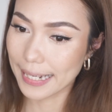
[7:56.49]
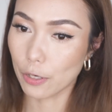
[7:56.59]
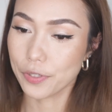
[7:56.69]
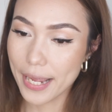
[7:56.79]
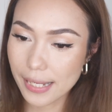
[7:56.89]

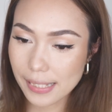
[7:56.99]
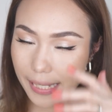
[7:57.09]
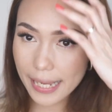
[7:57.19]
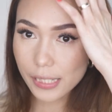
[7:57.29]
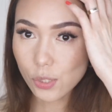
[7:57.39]
Now next
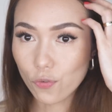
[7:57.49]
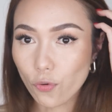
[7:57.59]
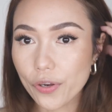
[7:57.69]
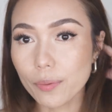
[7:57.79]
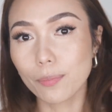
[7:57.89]
is
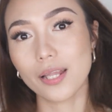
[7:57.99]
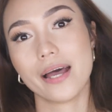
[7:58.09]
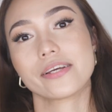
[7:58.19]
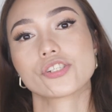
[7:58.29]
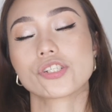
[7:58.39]
for the
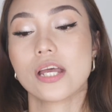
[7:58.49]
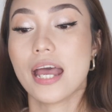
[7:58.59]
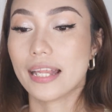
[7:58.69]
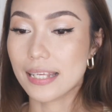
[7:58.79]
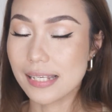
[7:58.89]
blush.
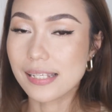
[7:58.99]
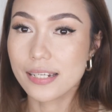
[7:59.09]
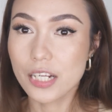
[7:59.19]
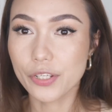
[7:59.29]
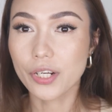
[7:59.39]
This is
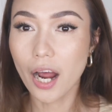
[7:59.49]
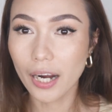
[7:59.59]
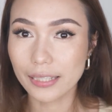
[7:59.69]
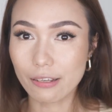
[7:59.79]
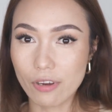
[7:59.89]
another Heart